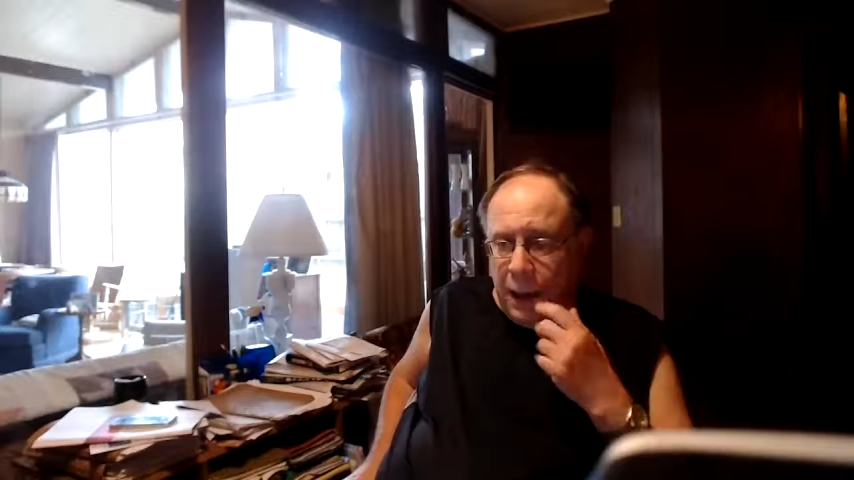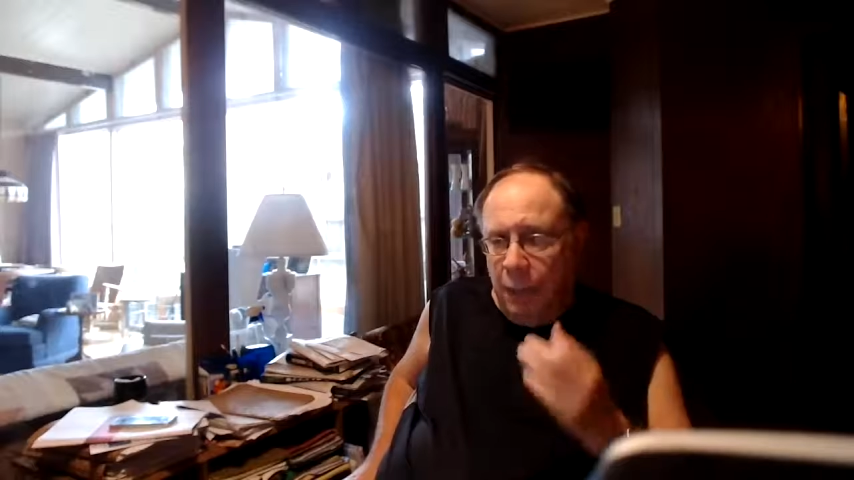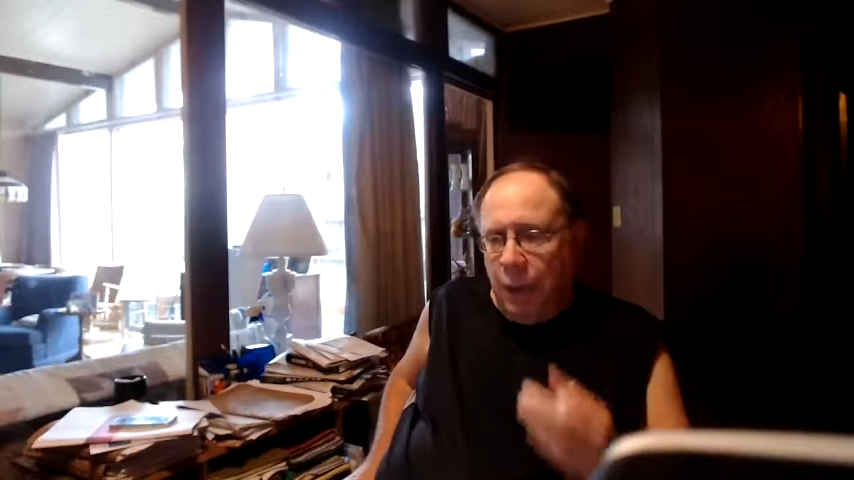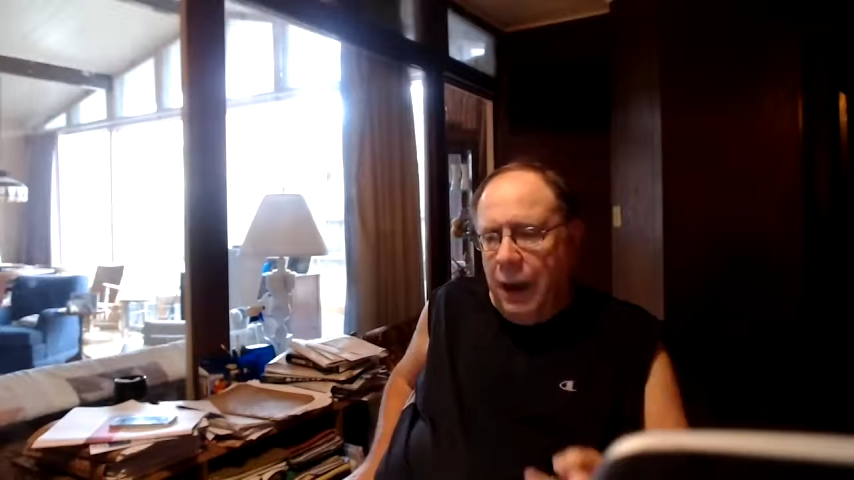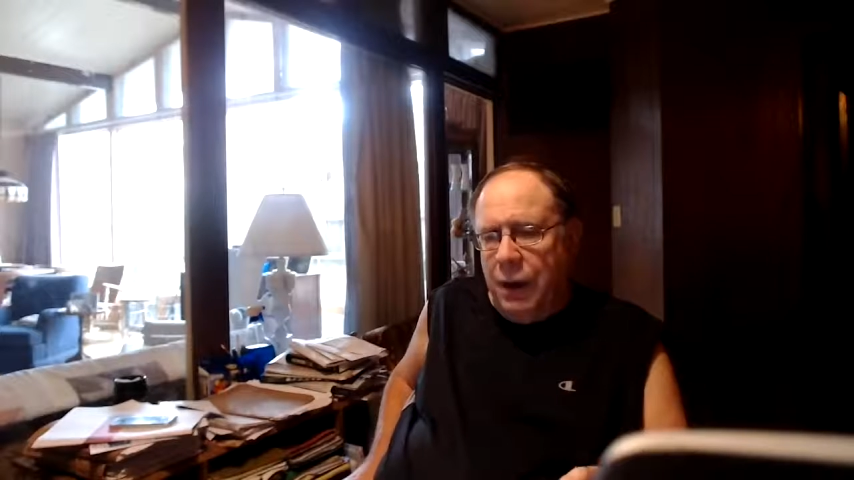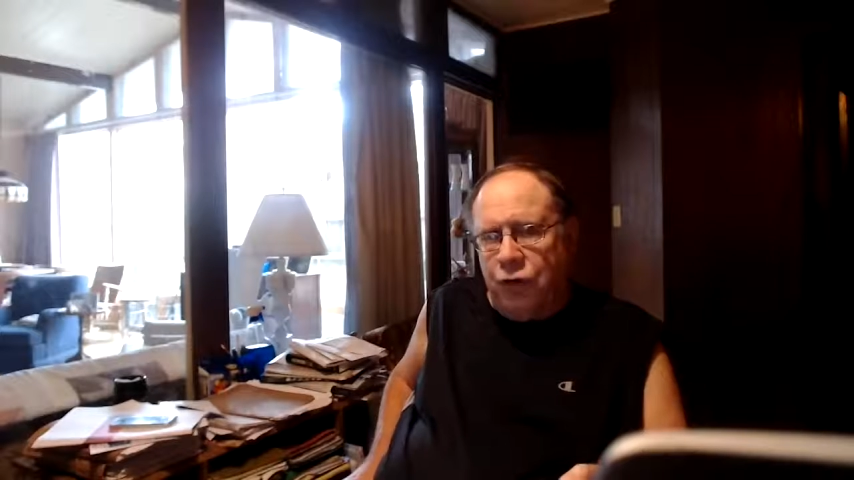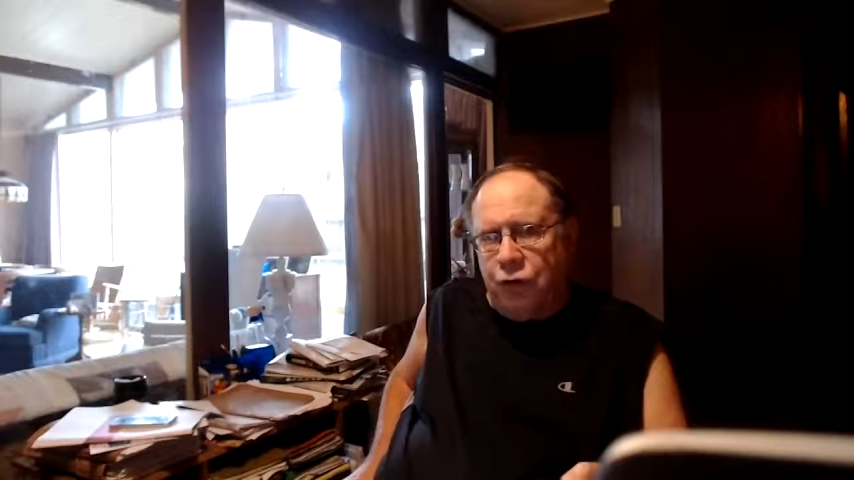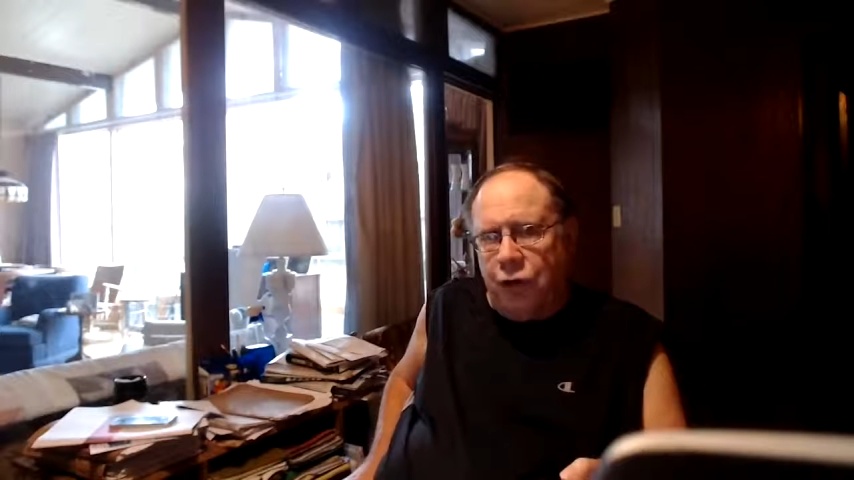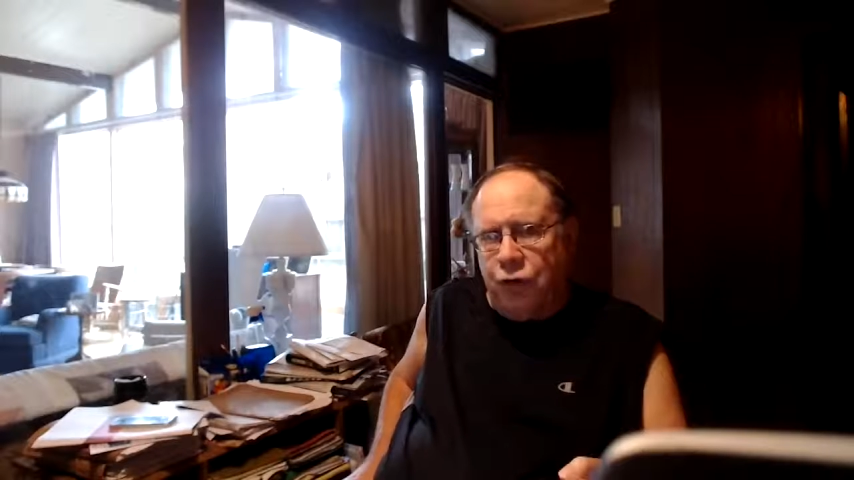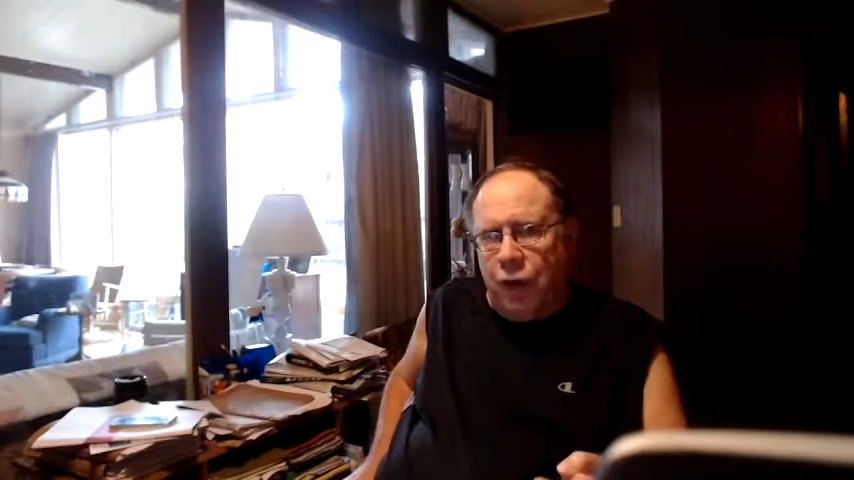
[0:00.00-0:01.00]
mine is
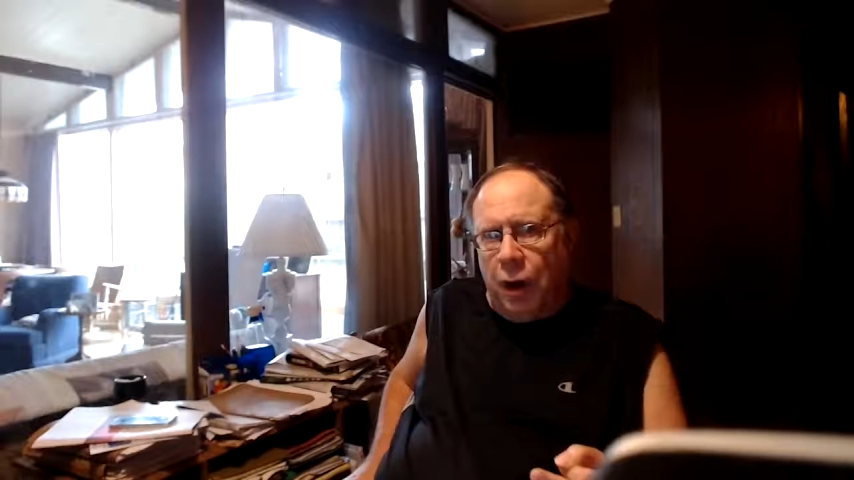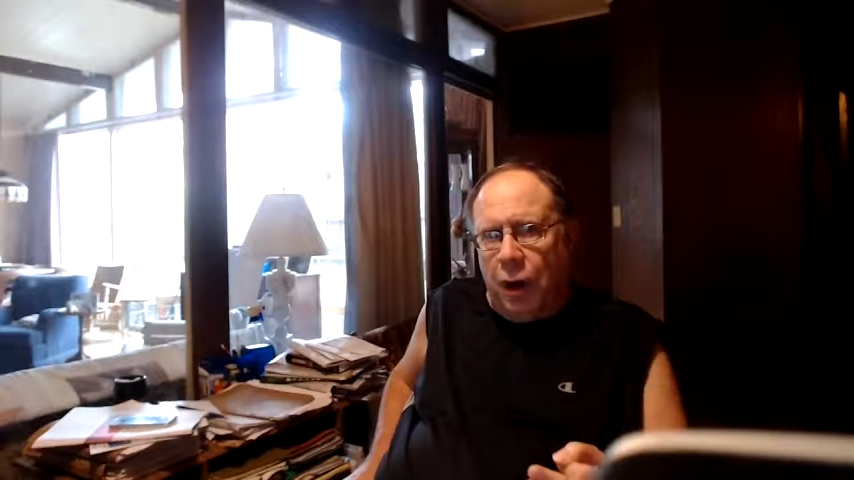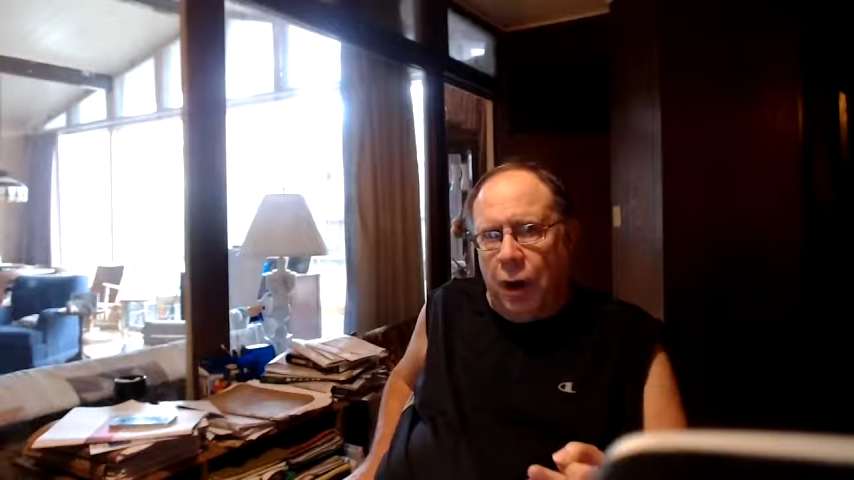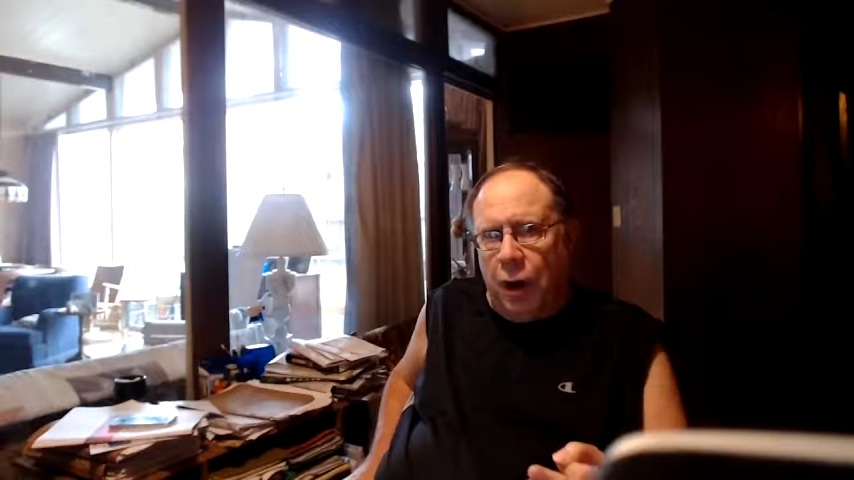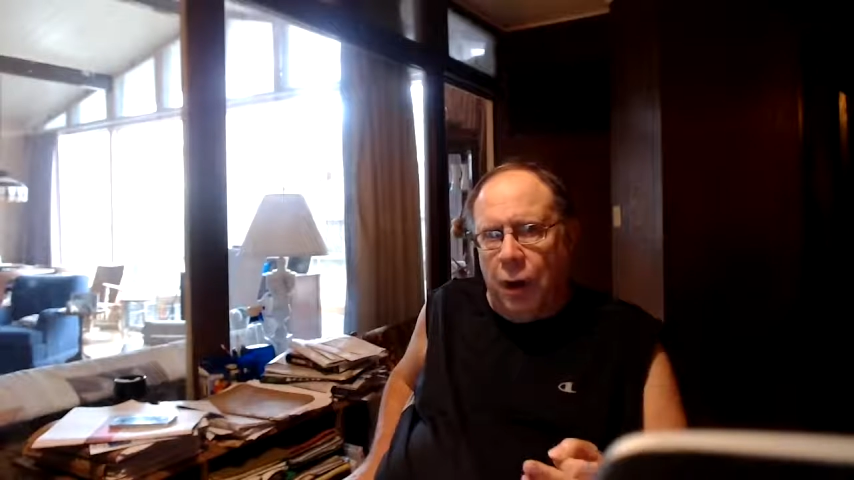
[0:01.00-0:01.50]
just uh,